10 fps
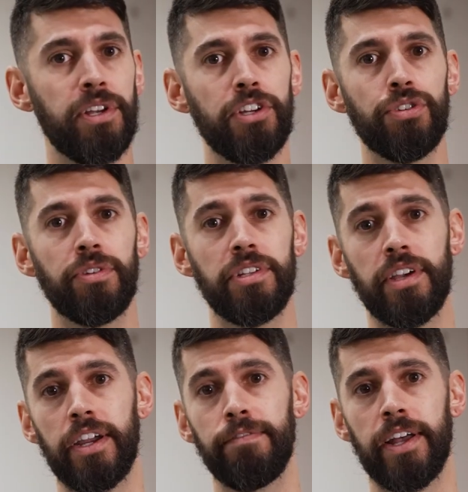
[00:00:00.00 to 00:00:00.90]
initial
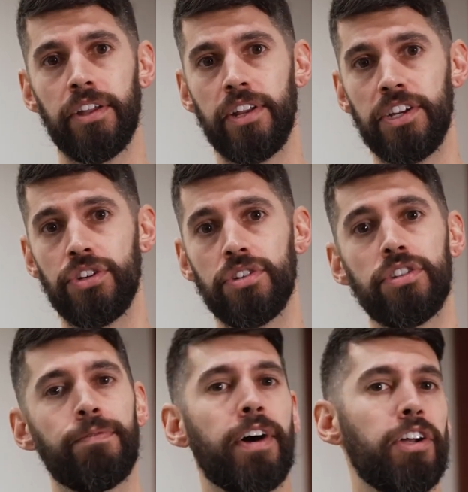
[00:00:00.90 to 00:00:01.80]
design validation
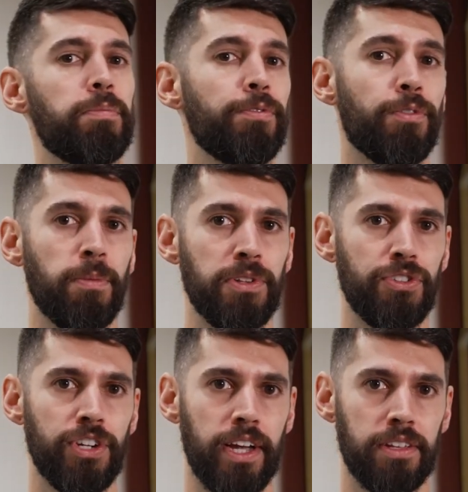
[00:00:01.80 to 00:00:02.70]
to final performance
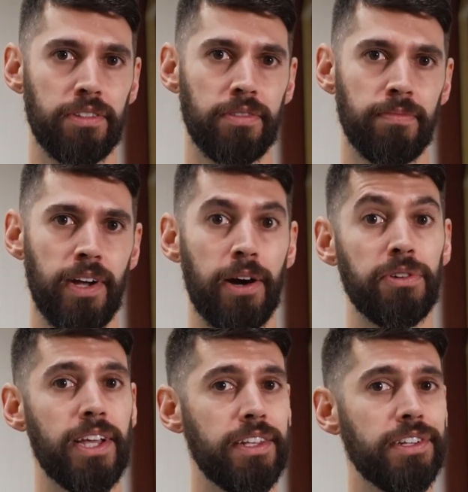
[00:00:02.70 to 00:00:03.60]
checks, our
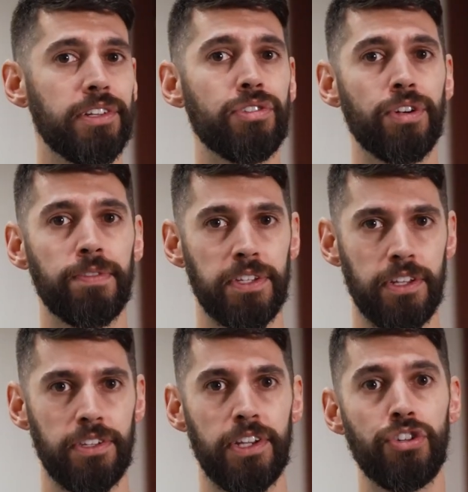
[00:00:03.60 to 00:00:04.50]
testing
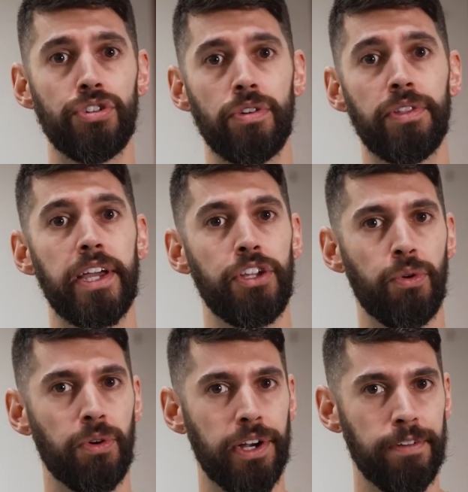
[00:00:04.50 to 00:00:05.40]
services ensure that
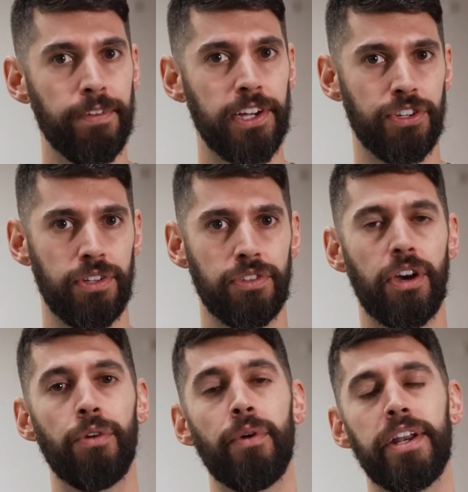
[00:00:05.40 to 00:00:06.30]
your innovations
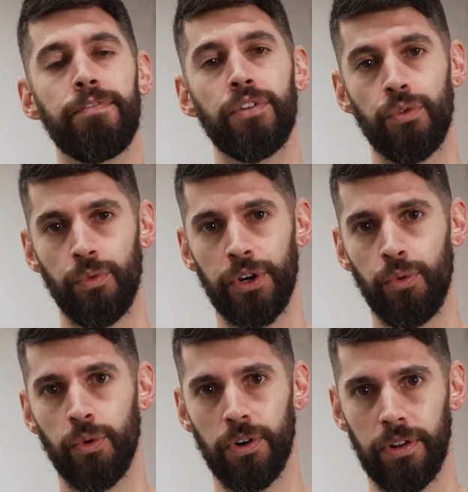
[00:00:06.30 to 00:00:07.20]
are ready for the real
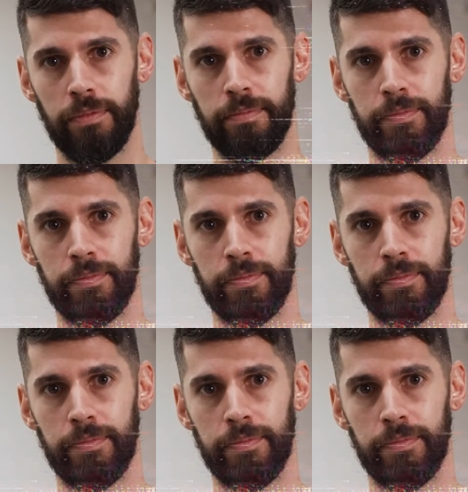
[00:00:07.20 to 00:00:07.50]
world.